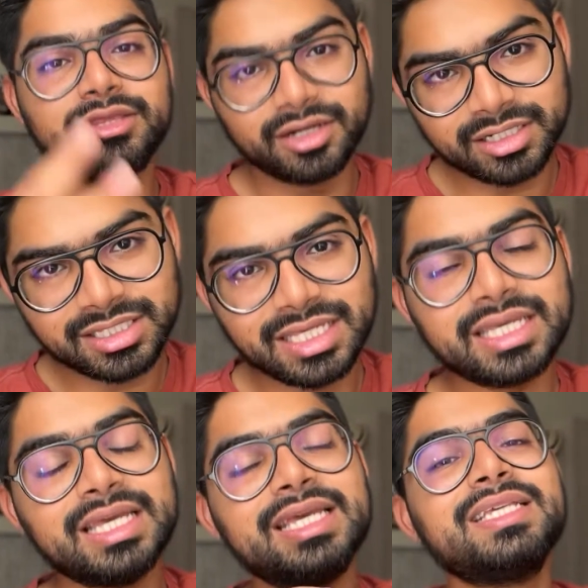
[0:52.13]
Third
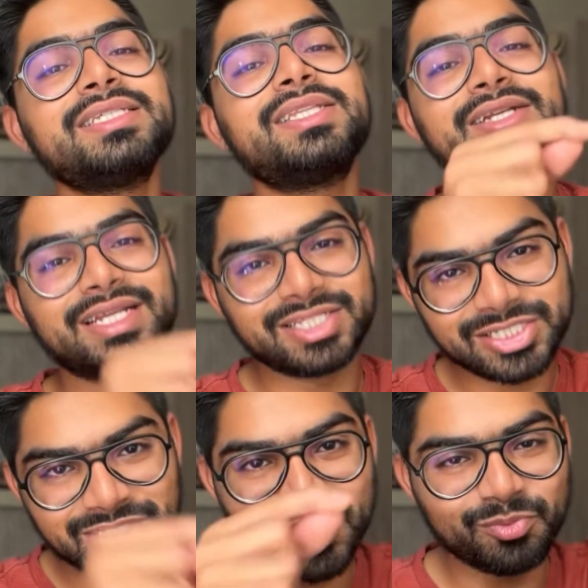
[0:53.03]
thing is the
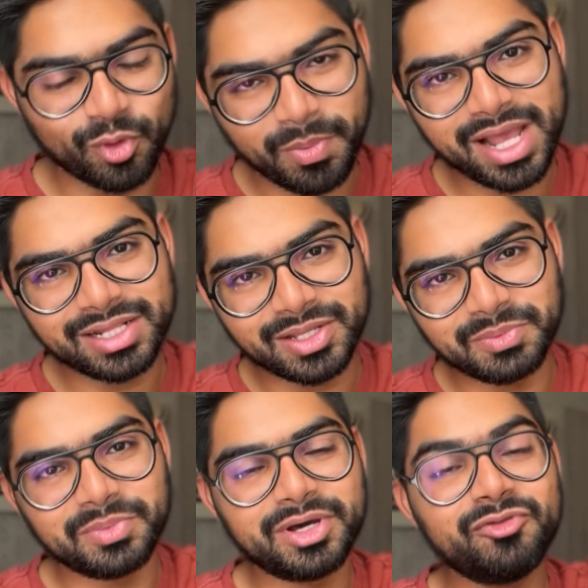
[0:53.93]
registered mobile
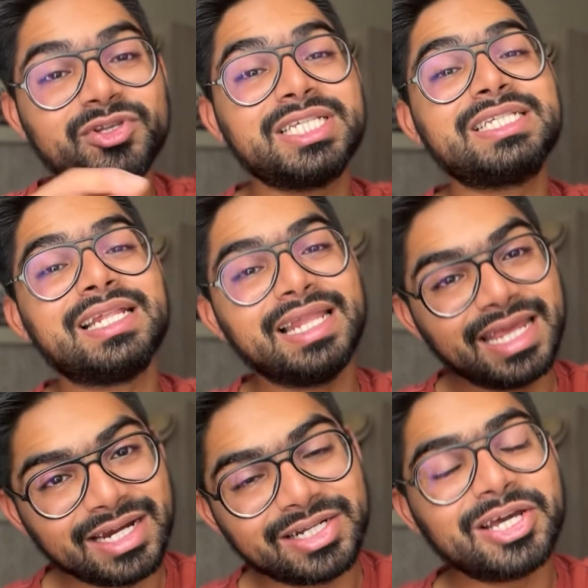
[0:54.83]
number which is
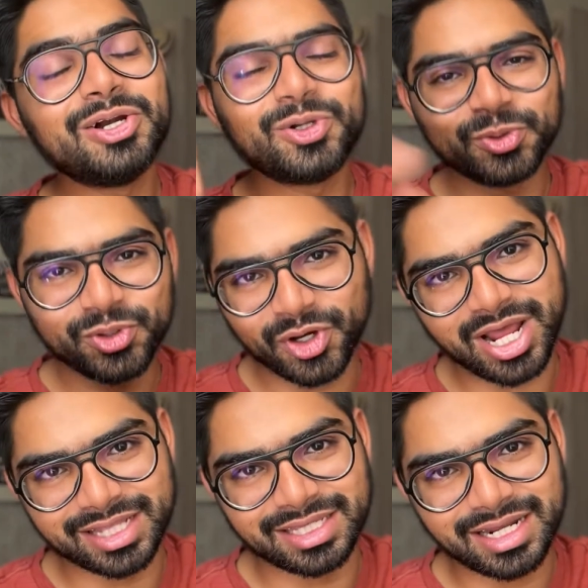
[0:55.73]
linked to your
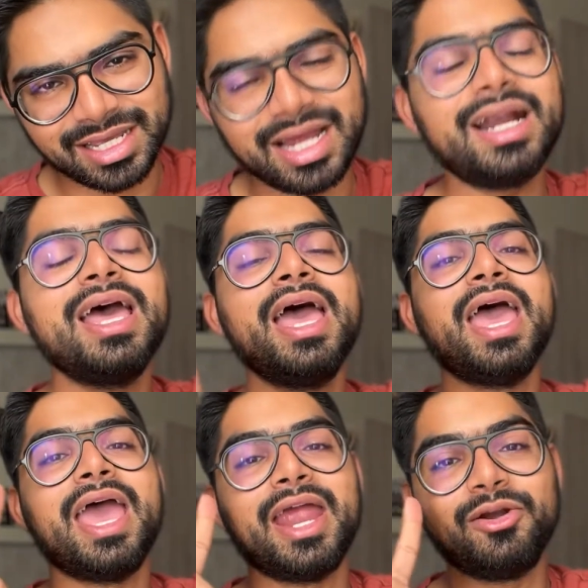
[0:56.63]
Aadhaar card.
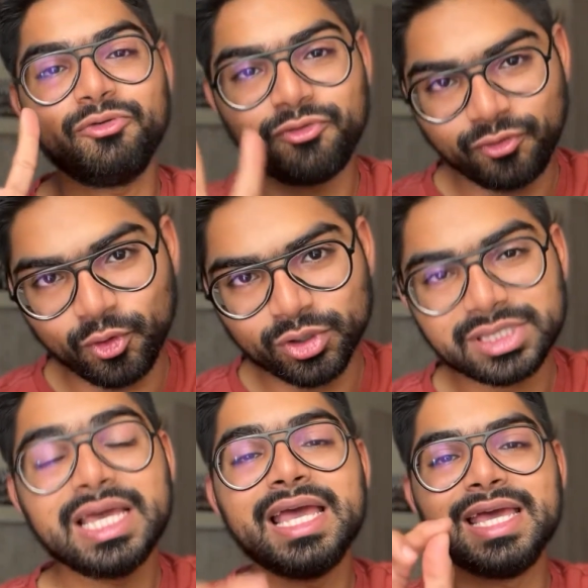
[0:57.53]
And
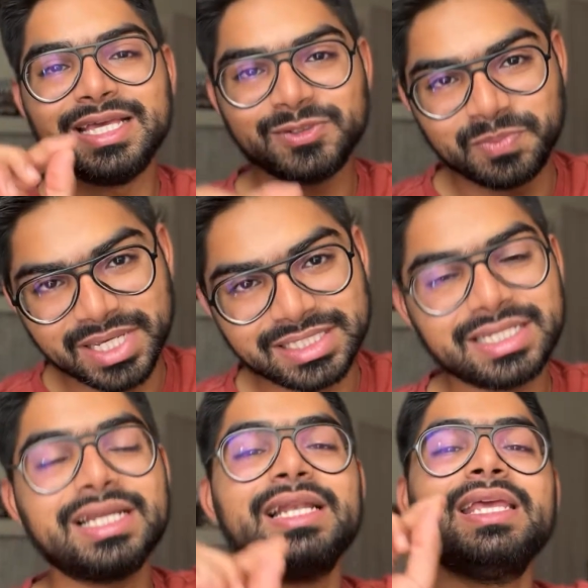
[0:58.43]
fourth is
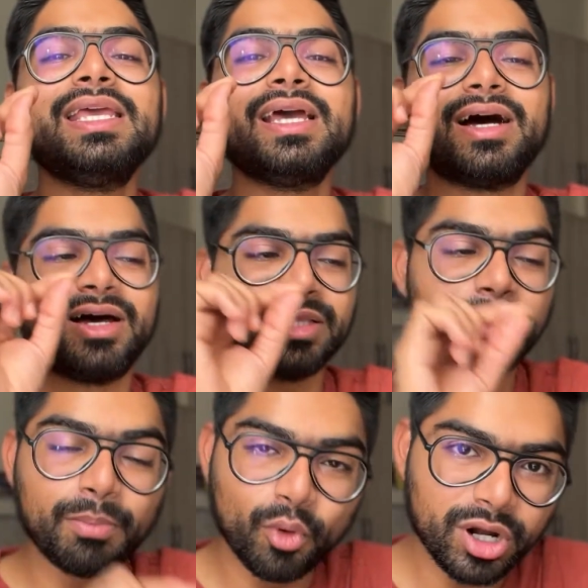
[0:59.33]
basically uh, the
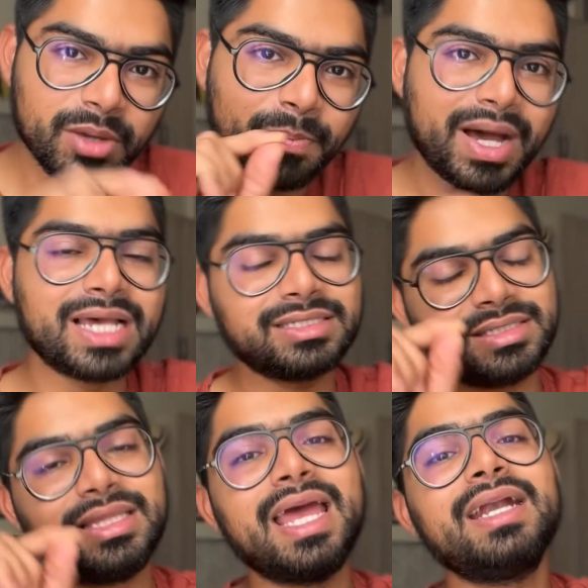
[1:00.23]
boarding pass
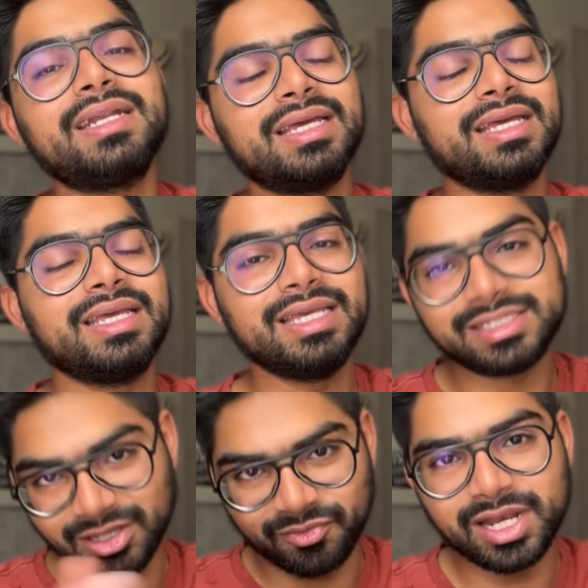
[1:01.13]
that
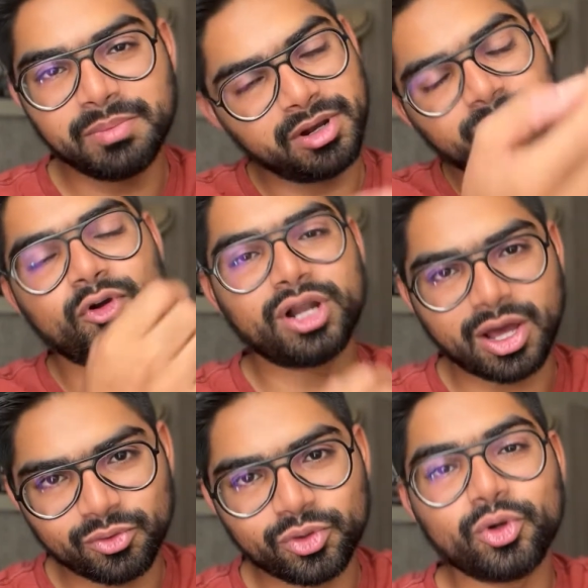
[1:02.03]
is available for
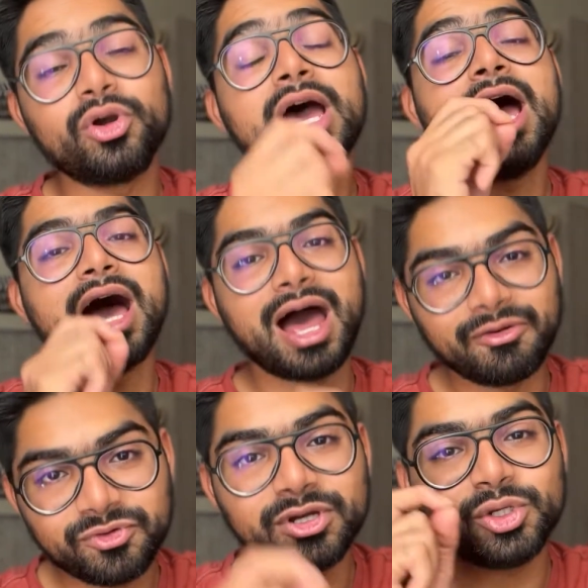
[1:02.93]
download
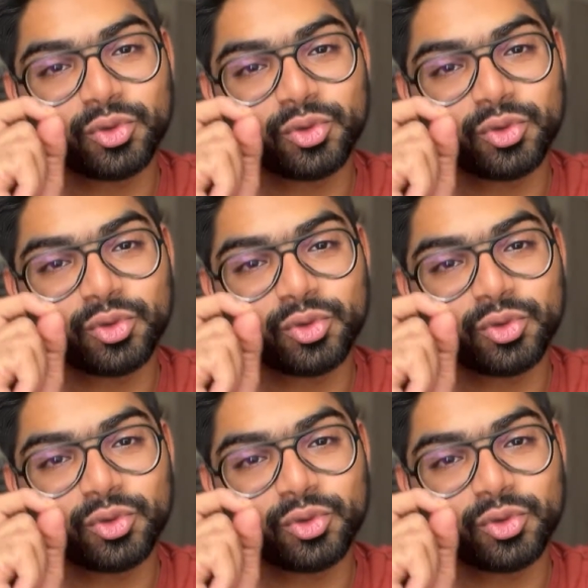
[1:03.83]
after